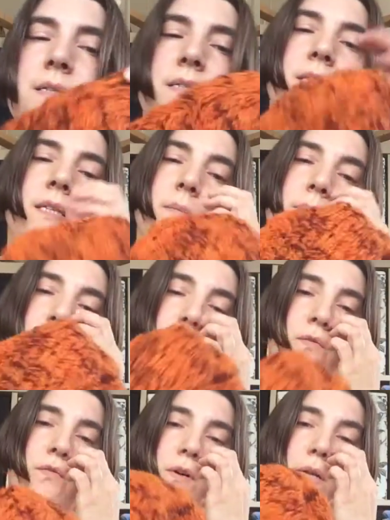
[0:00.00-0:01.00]
it's still
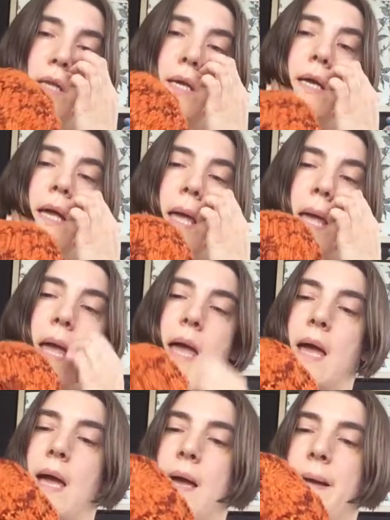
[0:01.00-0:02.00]
beautiful.
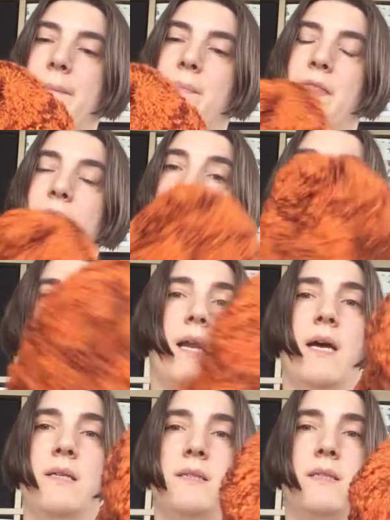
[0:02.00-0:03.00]
The
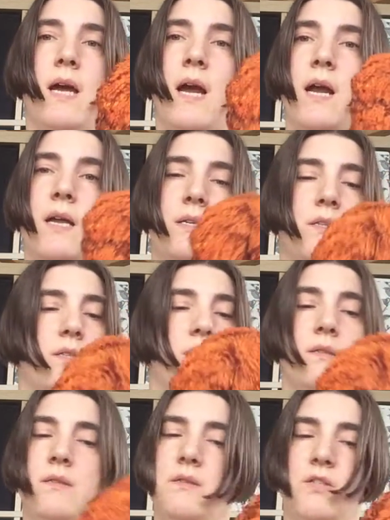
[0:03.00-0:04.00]
colors are
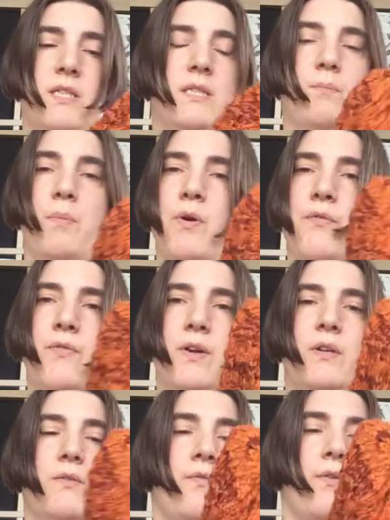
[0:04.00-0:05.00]
just
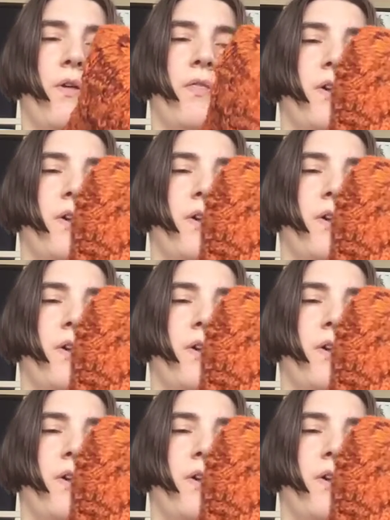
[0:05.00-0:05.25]
perfect for